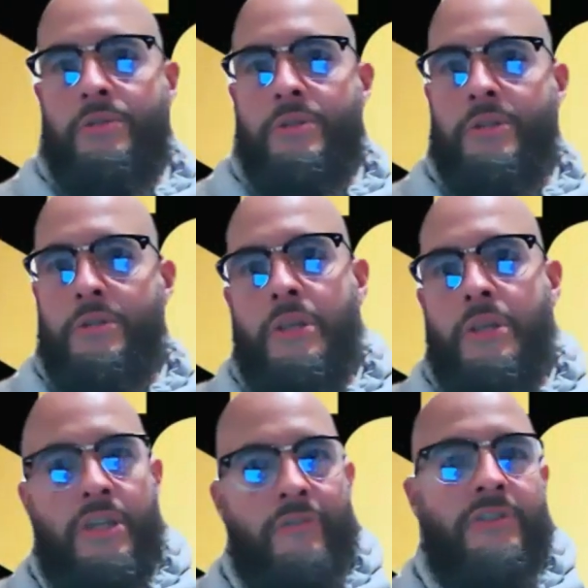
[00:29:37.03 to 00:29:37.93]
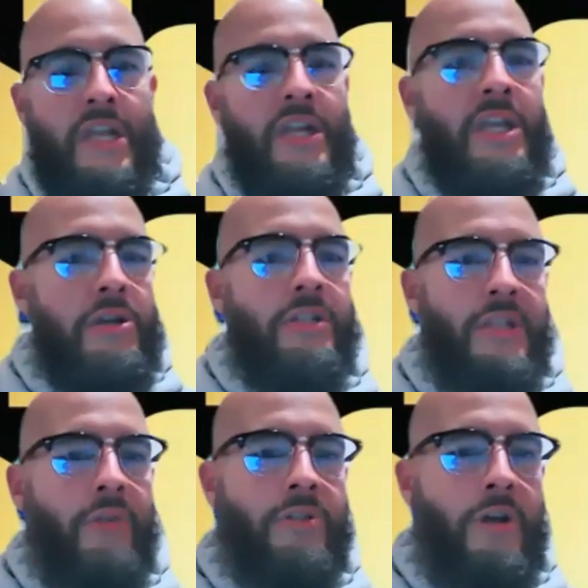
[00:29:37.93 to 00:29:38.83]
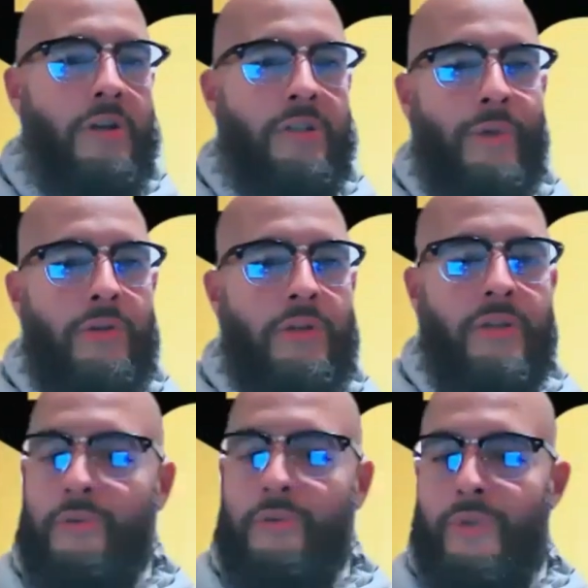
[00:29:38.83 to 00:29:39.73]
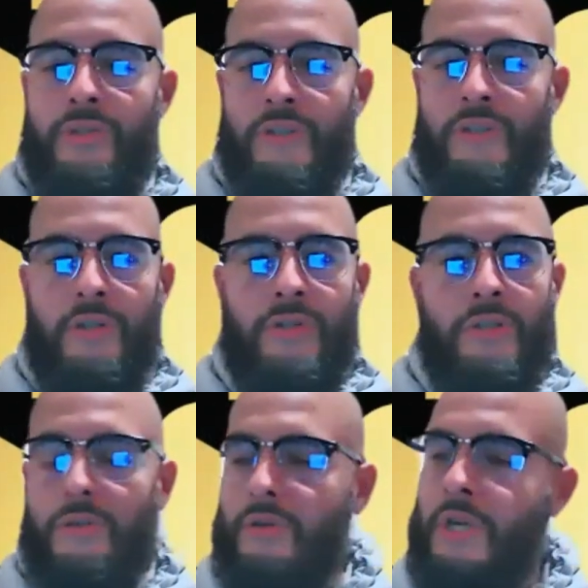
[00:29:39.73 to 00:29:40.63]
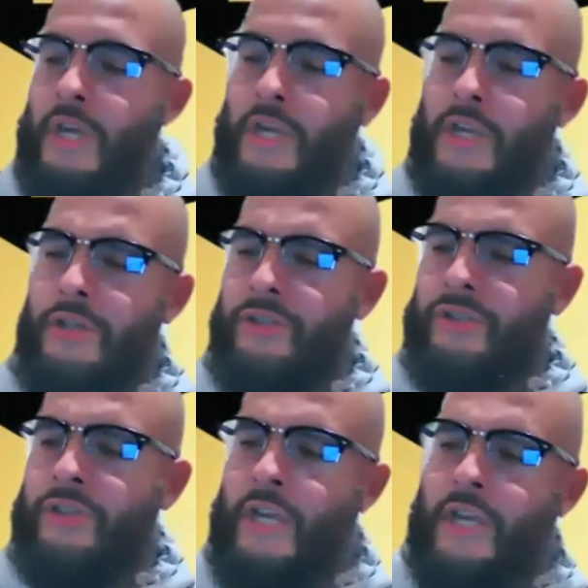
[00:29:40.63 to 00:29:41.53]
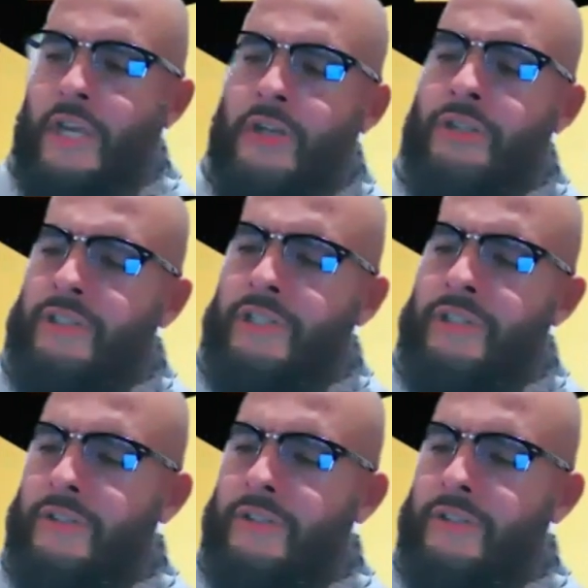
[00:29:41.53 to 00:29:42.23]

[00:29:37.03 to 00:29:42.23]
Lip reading: or they give us that carrot that we talked about a couple of minutes ago. Here's this,